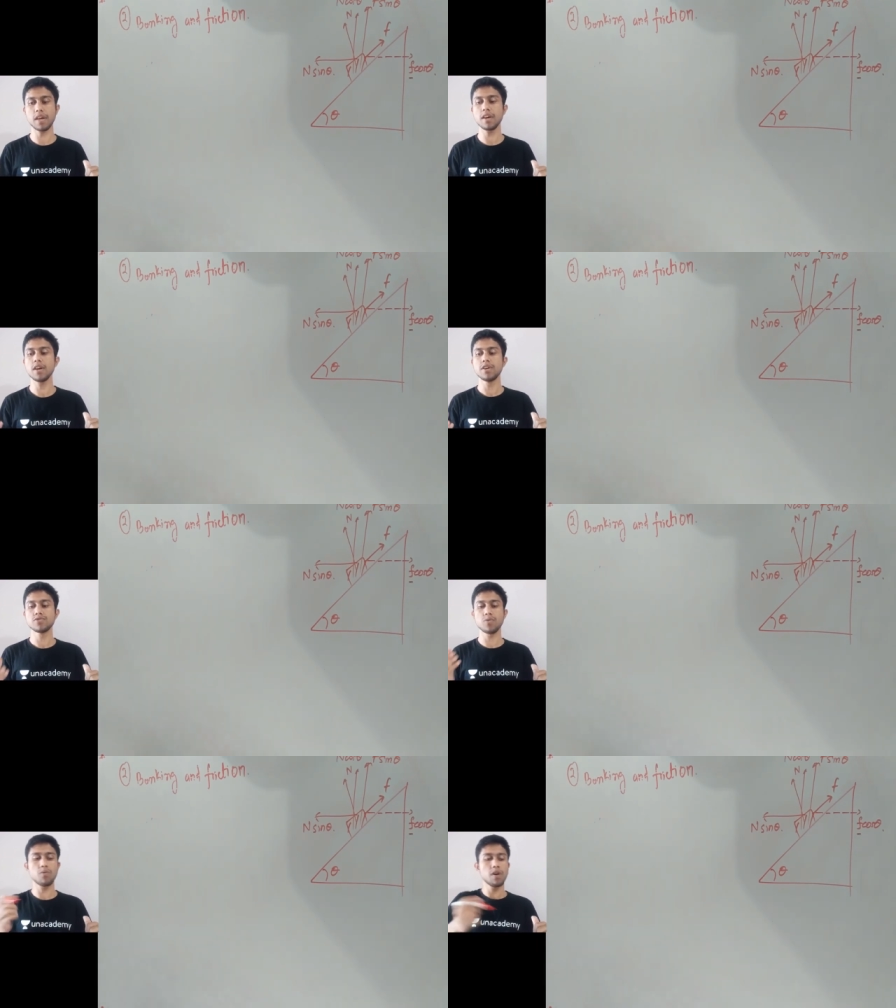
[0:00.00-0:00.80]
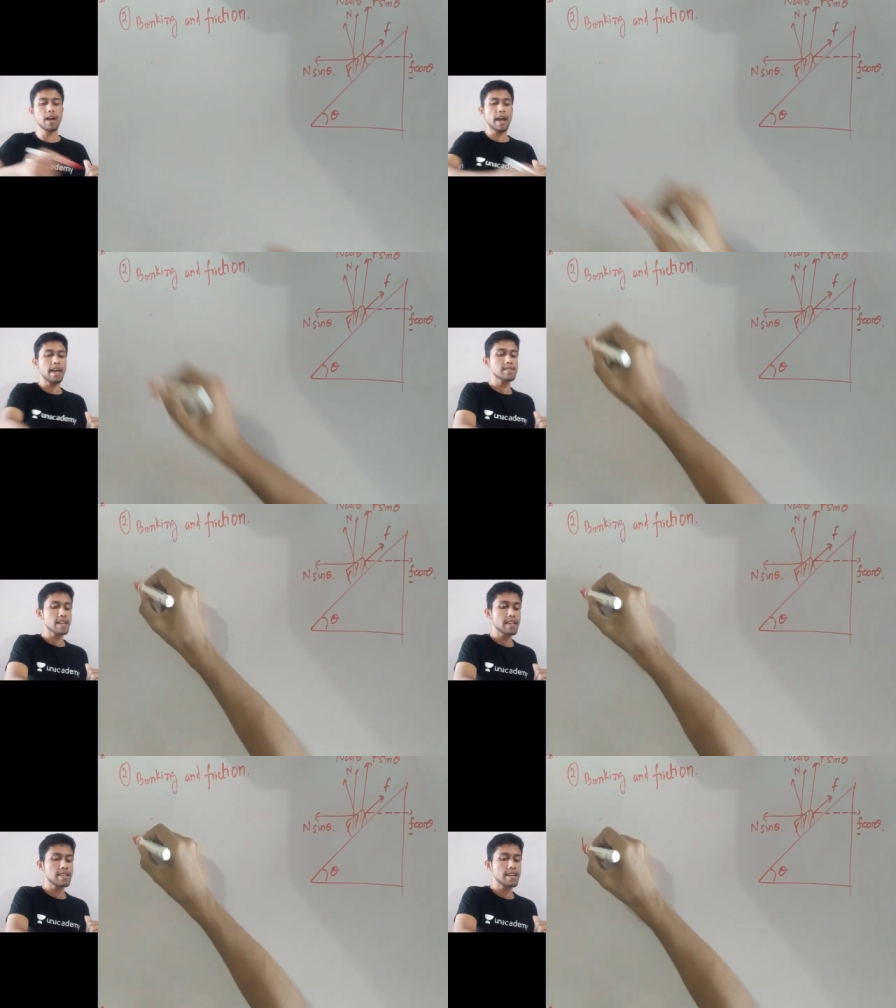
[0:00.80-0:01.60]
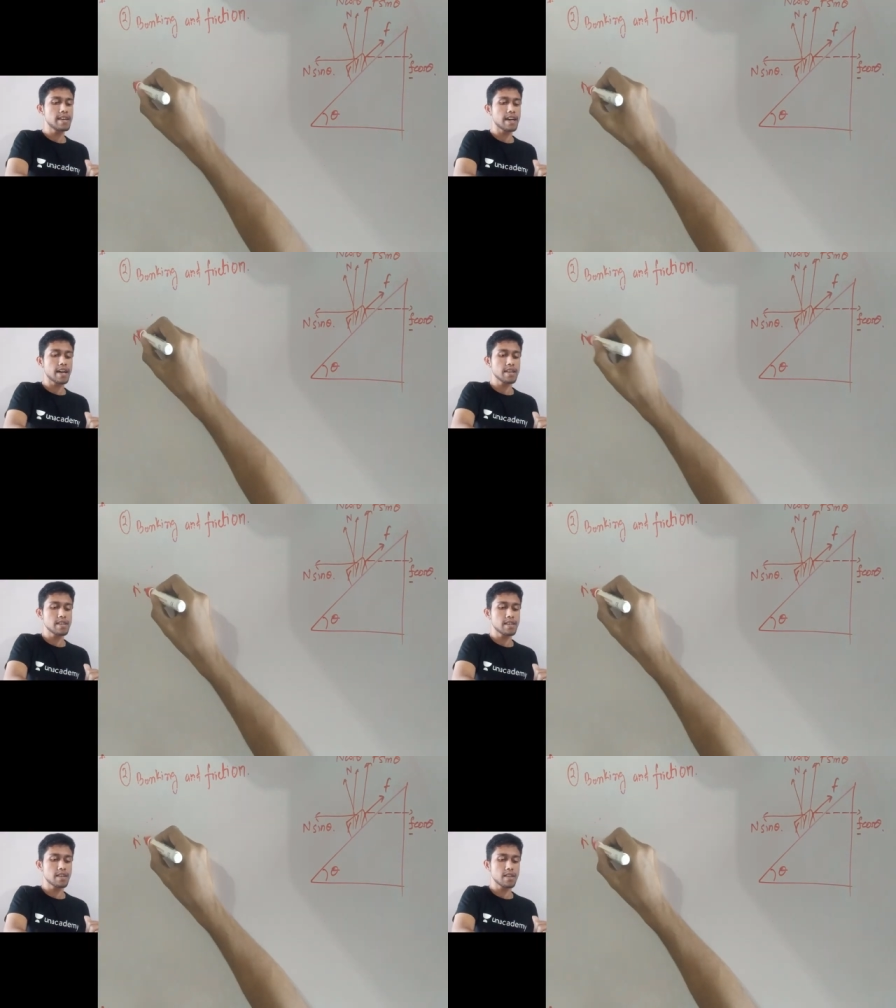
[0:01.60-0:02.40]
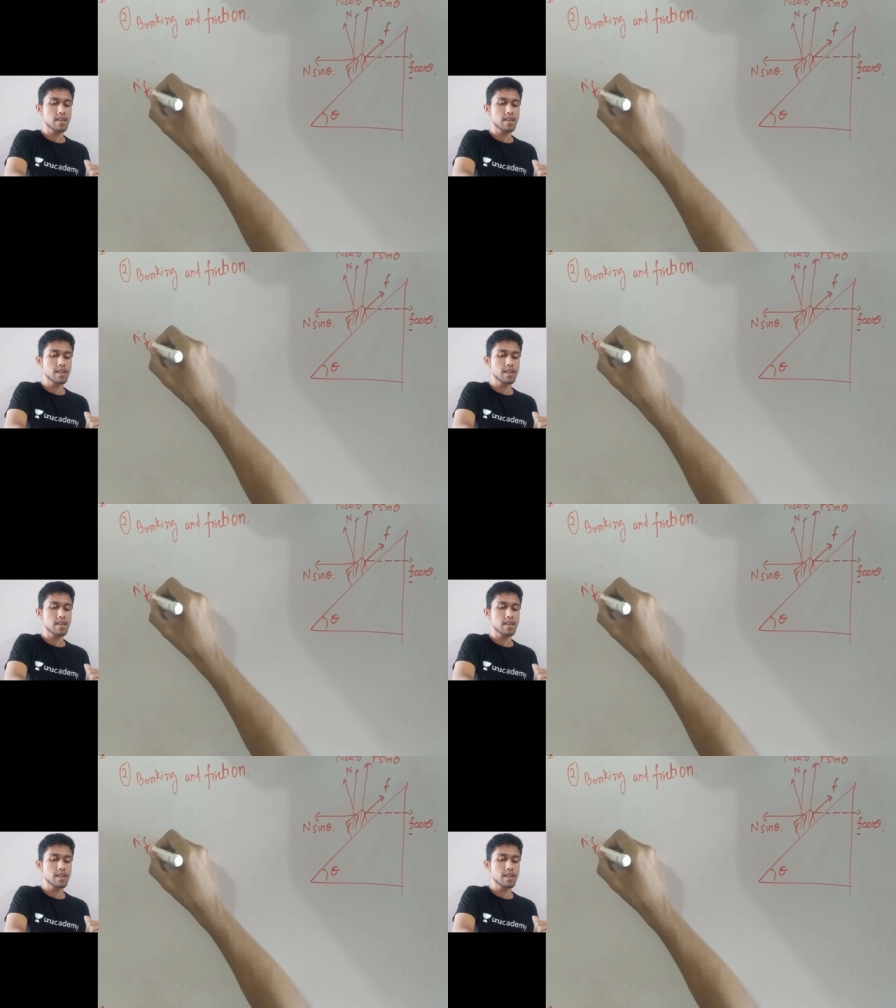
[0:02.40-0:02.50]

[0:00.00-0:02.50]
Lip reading: Okay, so N sin theta